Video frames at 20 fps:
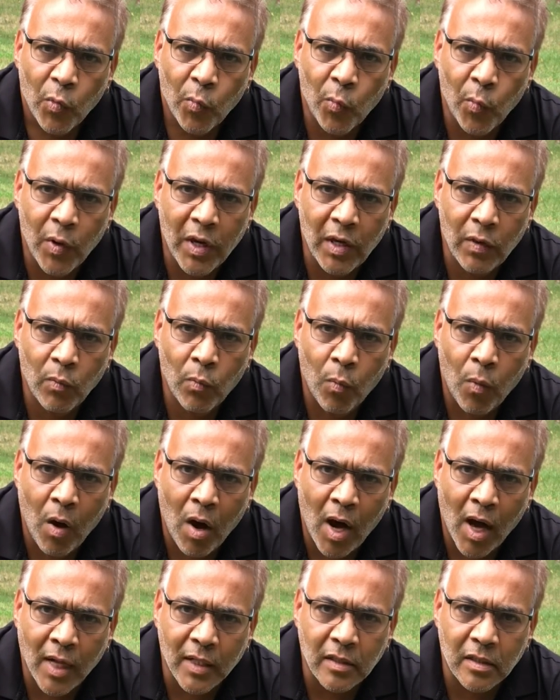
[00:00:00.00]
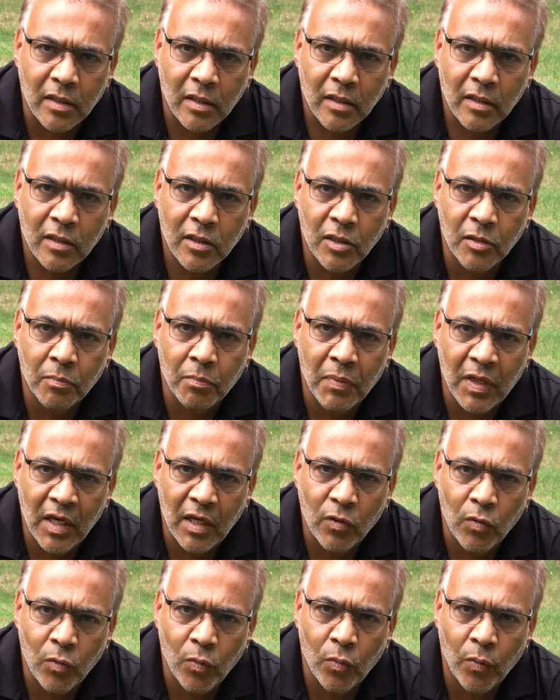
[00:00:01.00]
We want to be
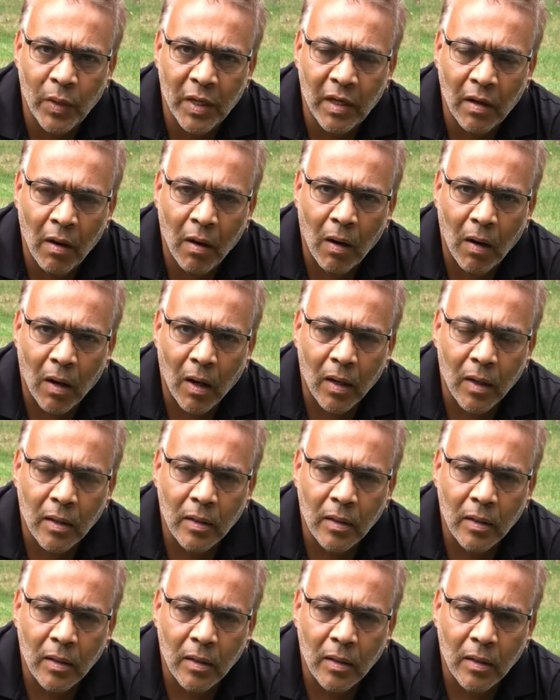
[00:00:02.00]
who we are.